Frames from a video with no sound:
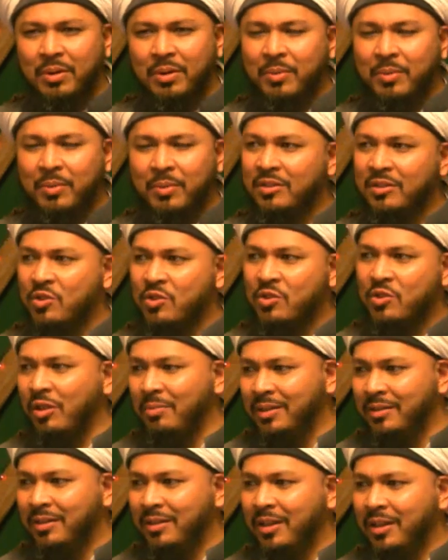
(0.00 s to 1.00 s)
Because the
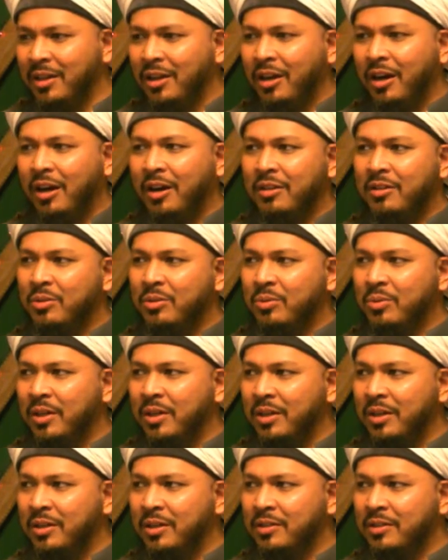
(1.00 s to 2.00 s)
sohbat are
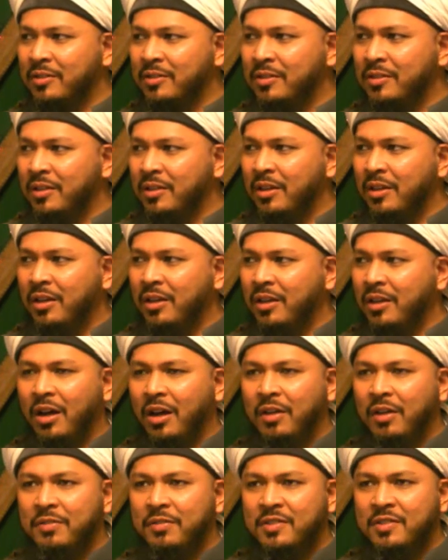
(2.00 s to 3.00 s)
the words
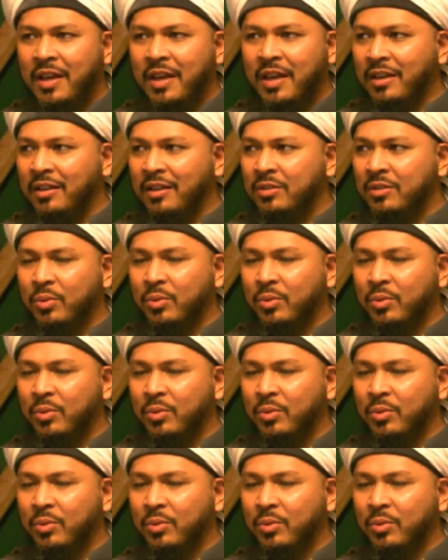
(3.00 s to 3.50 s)
of saints, the